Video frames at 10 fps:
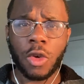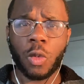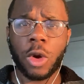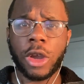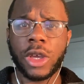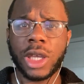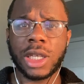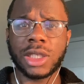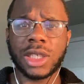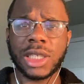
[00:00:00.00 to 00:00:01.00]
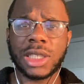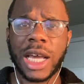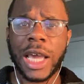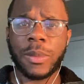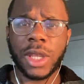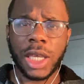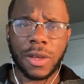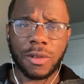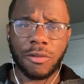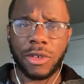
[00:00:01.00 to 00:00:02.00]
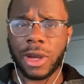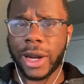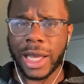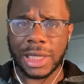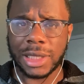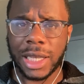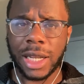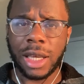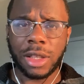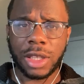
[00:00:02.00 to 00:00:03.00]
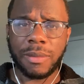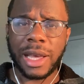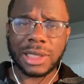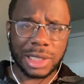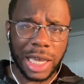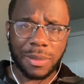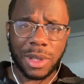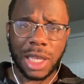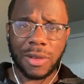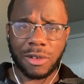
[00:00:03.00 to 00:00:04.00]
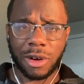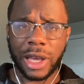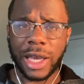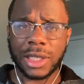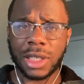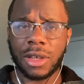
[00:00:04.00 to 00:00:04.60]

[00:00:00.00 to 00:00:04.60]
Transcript: where you can adjust the IPD of the VR headset to match the IPD of your eyes.